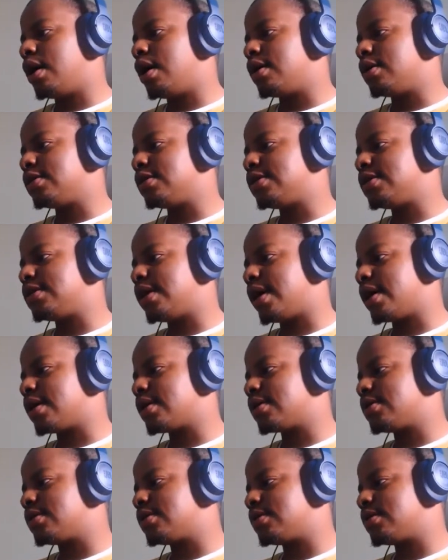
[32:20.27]

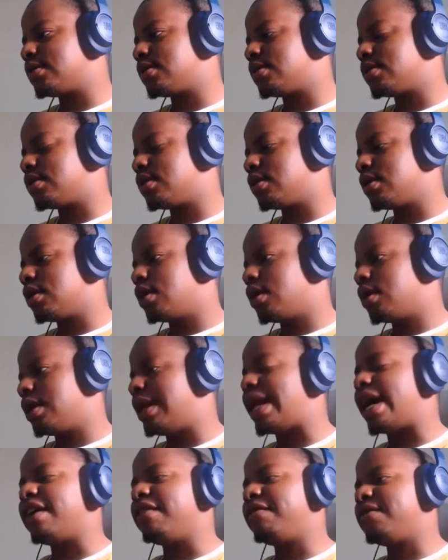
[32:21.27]
sex,
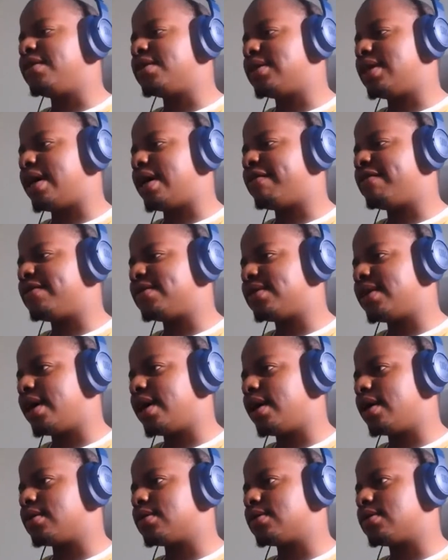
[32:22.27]
life is like
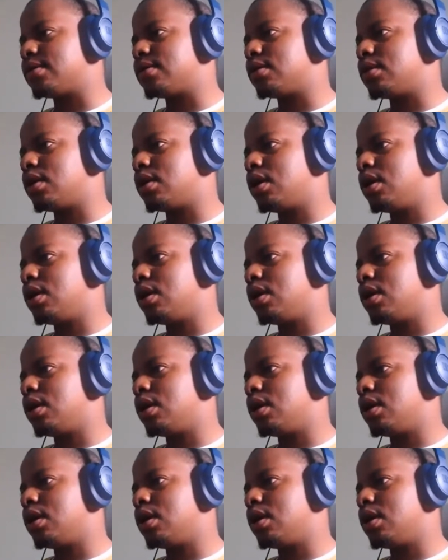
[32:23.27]
sex.